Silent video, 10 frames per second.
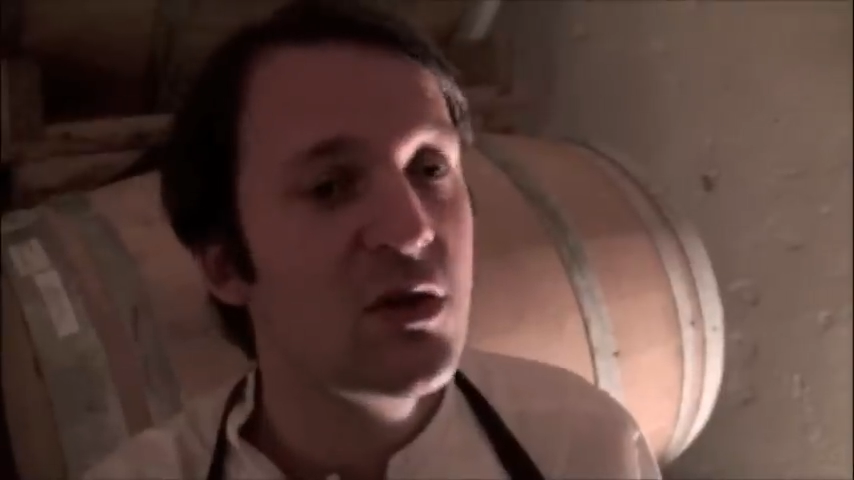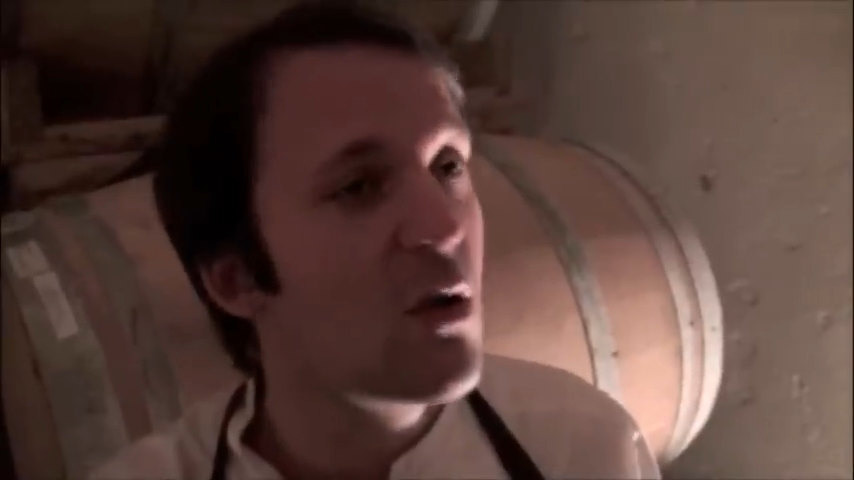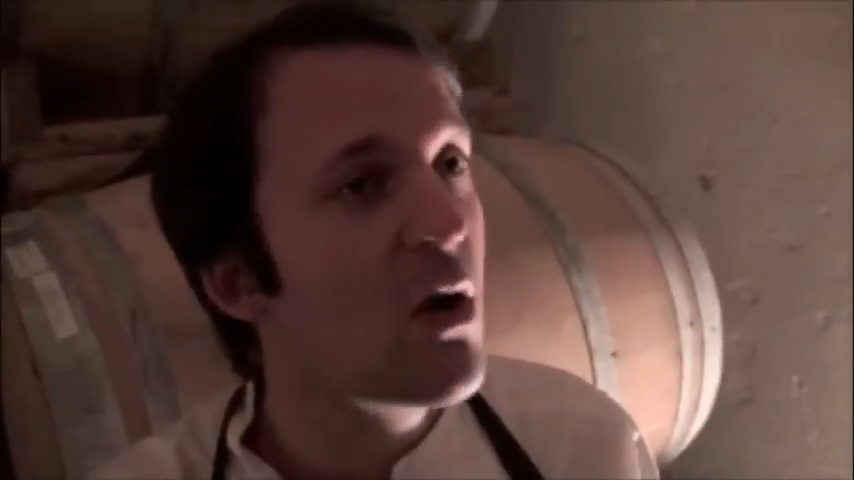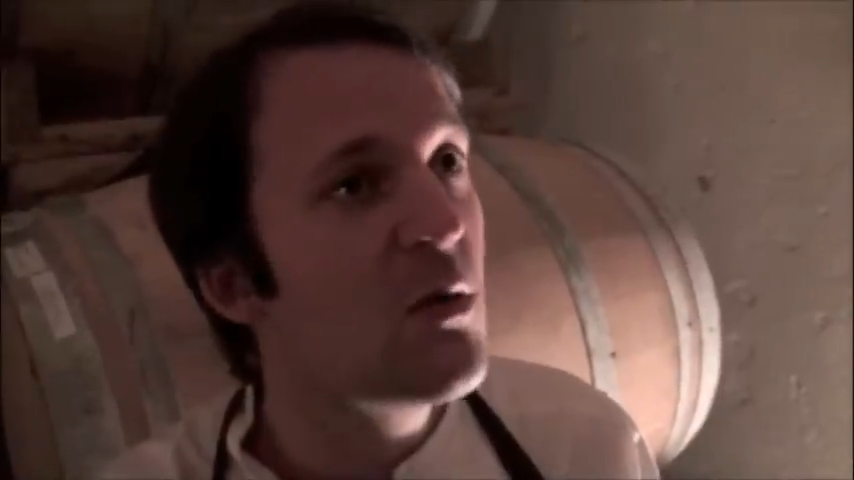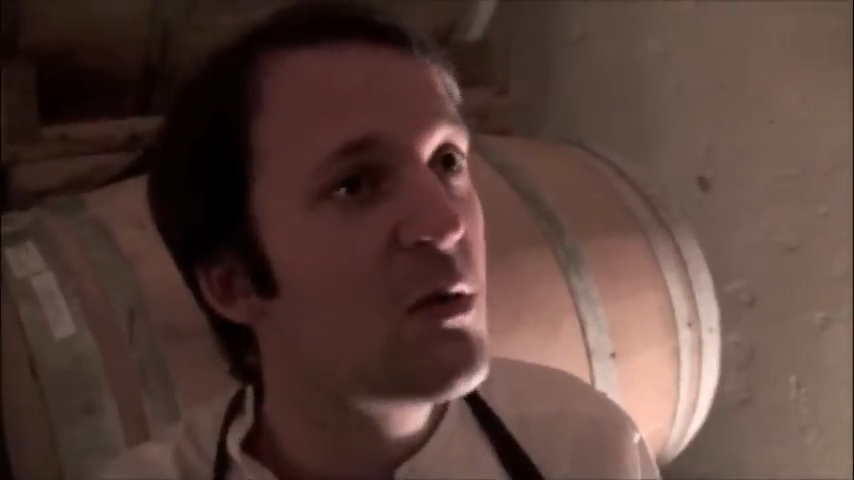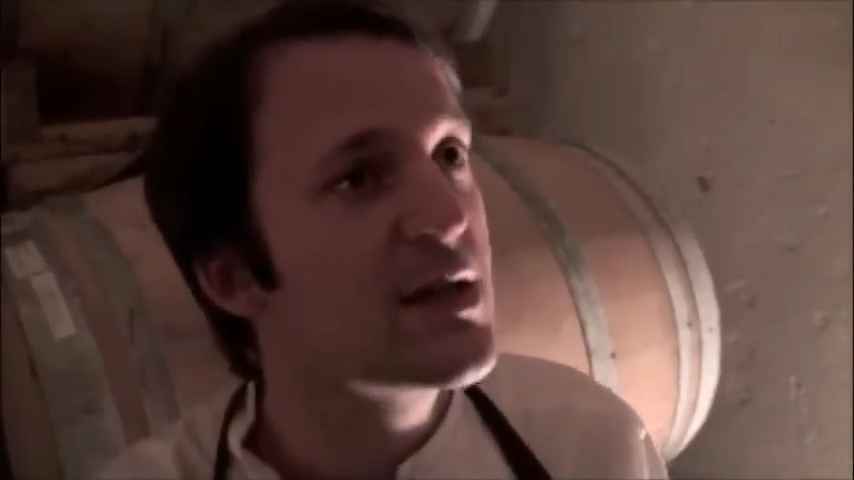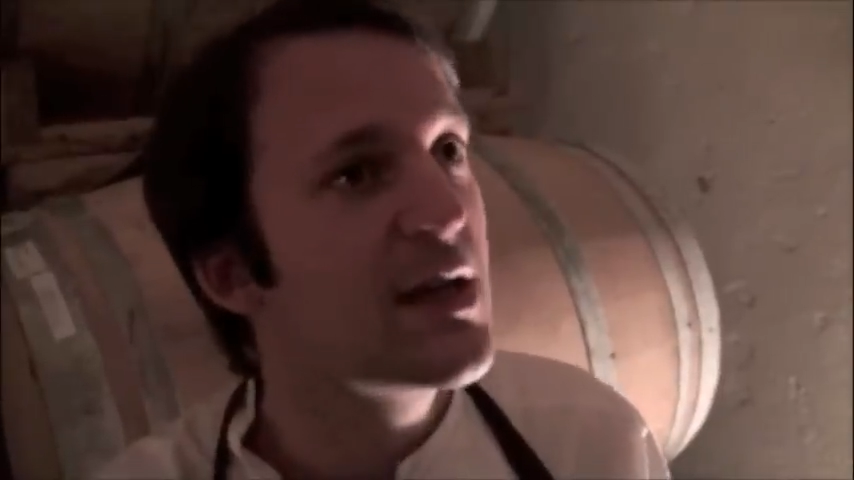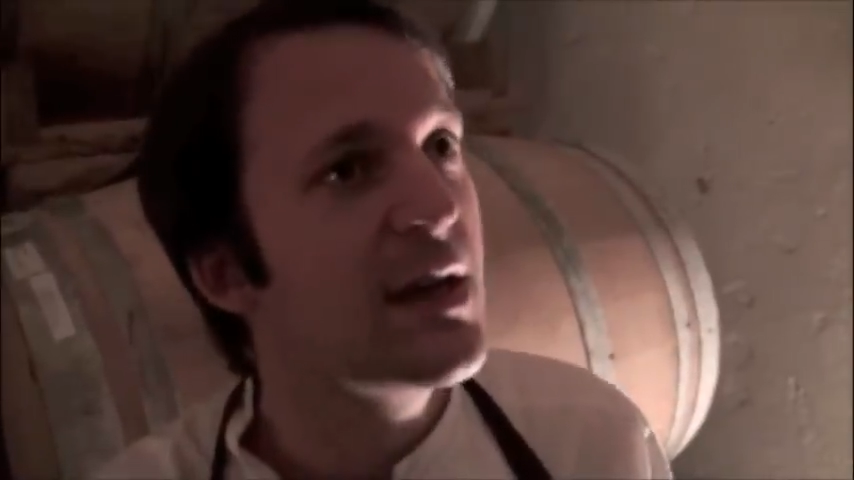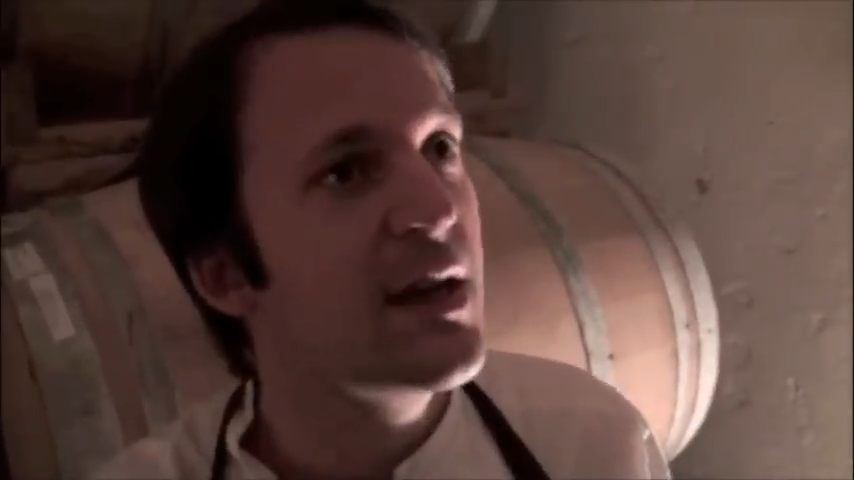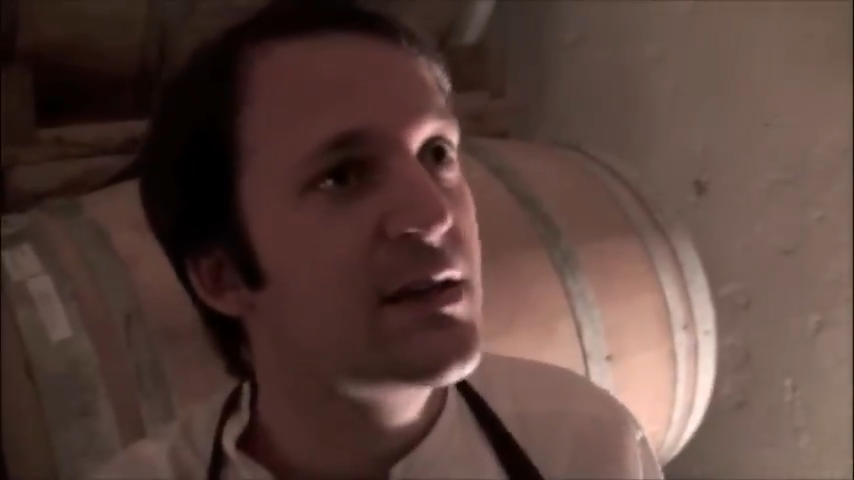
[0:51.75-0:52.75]
raw was
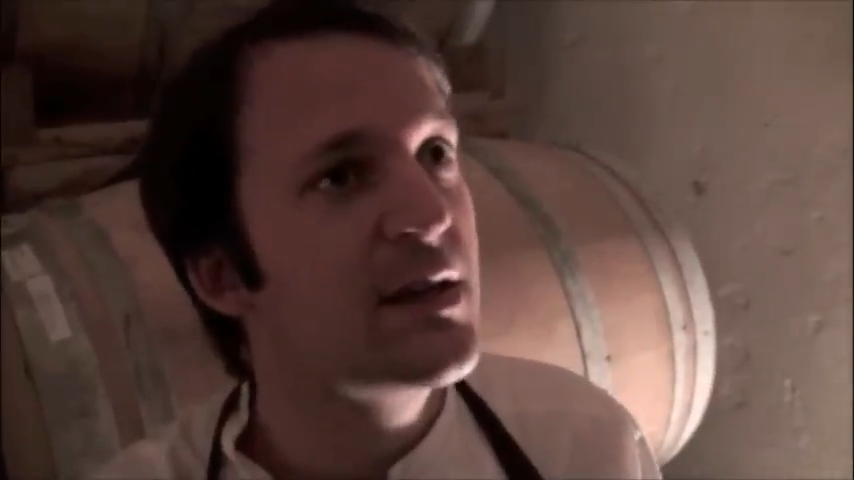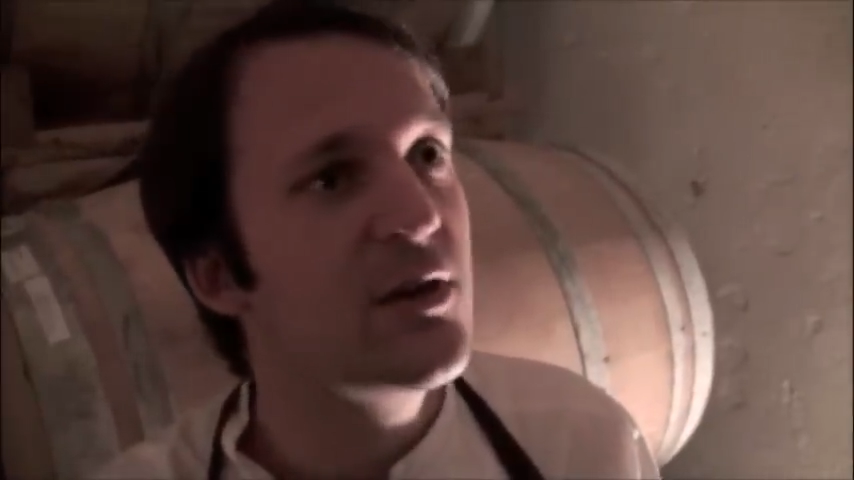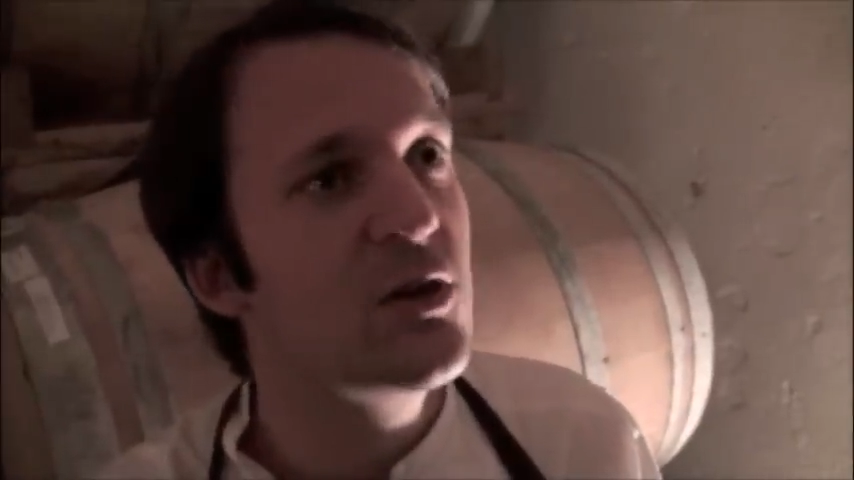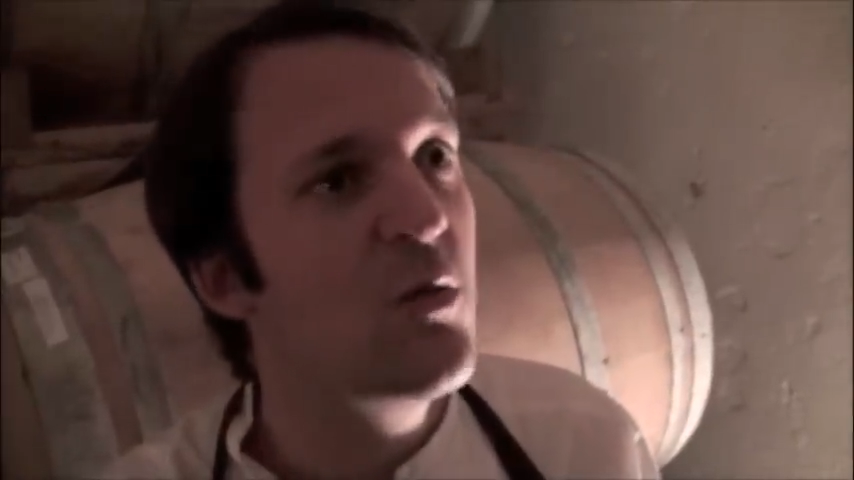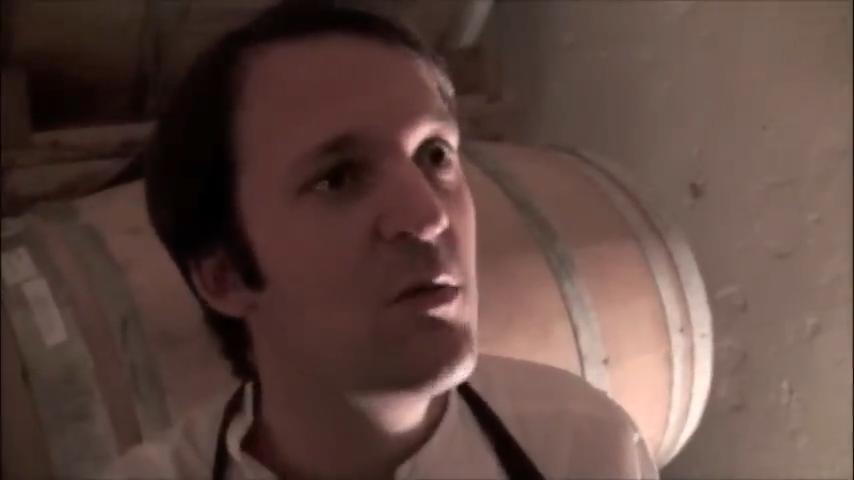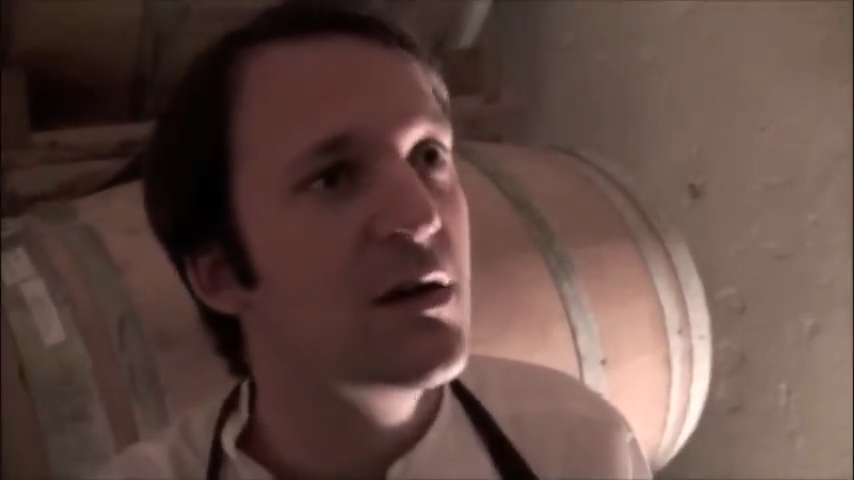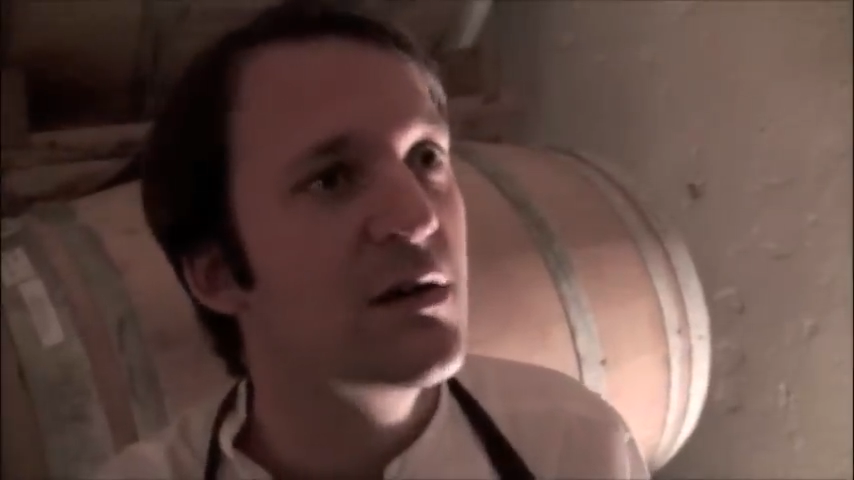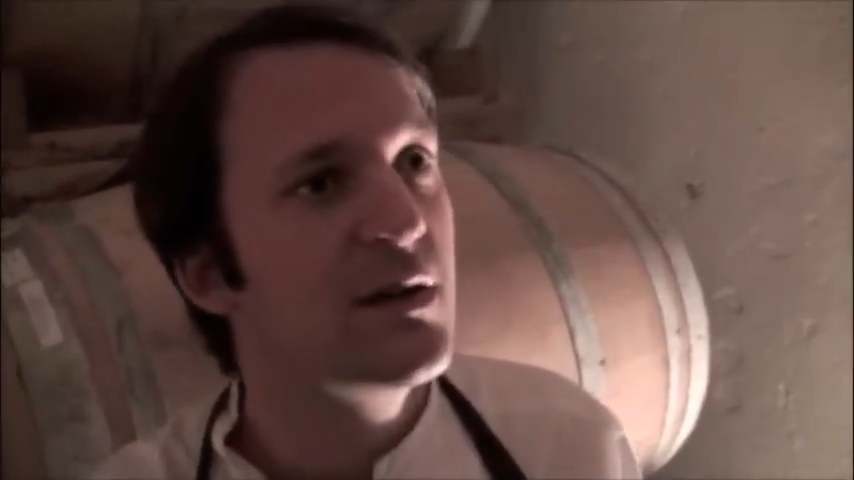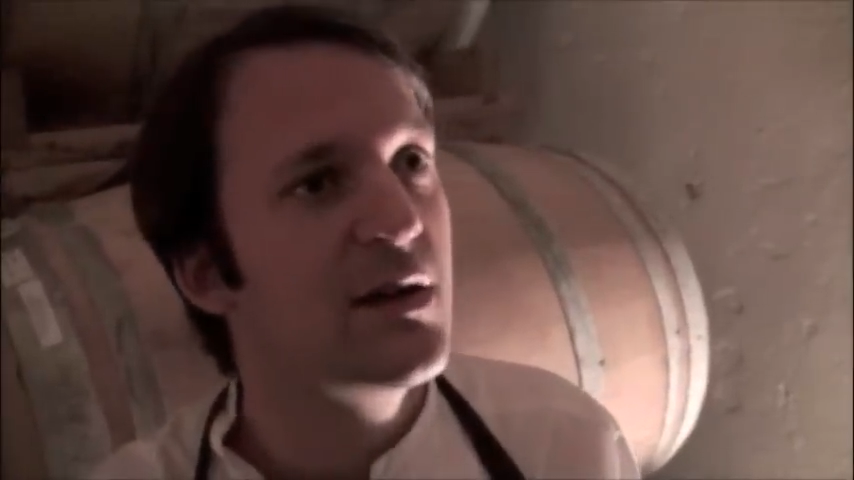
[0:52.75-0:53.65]
at Noma